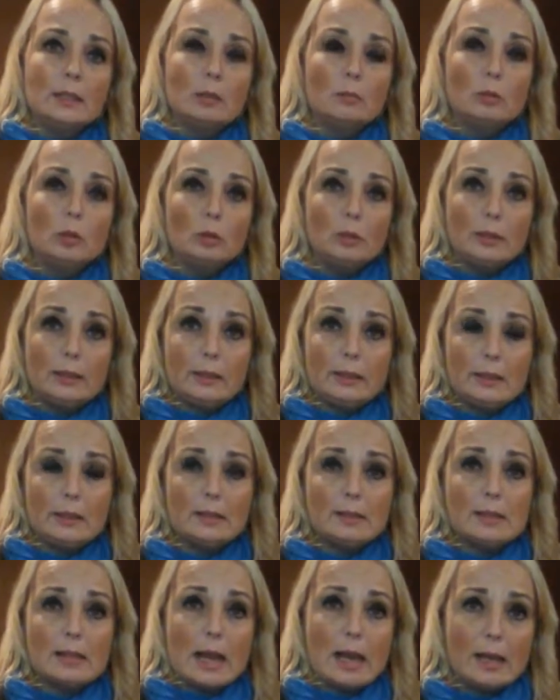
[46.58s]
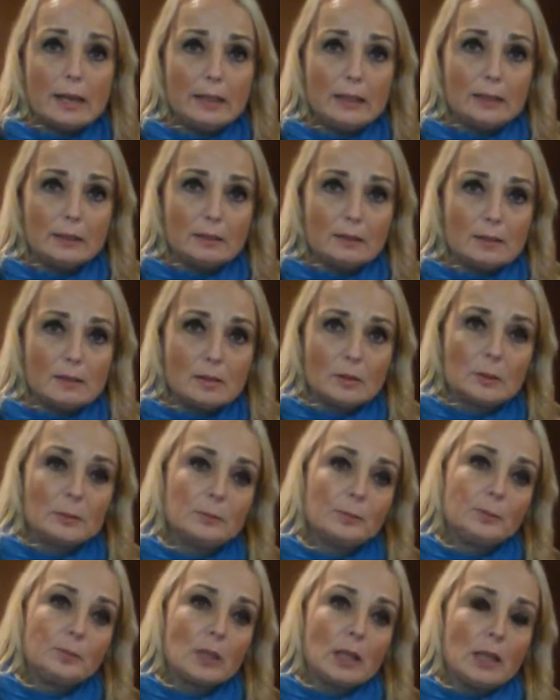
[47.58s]
Maltese islands
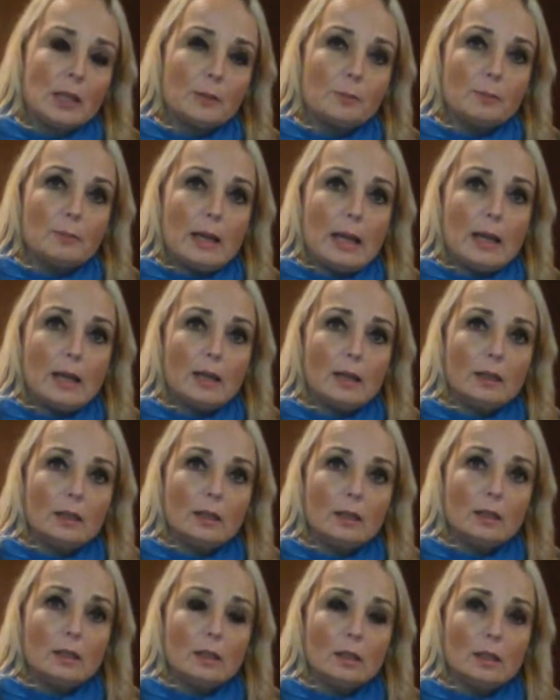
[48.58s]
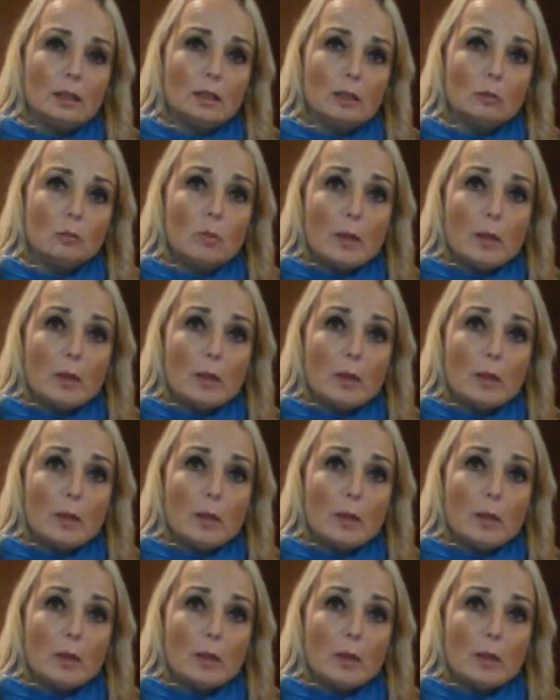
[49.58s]
but uh,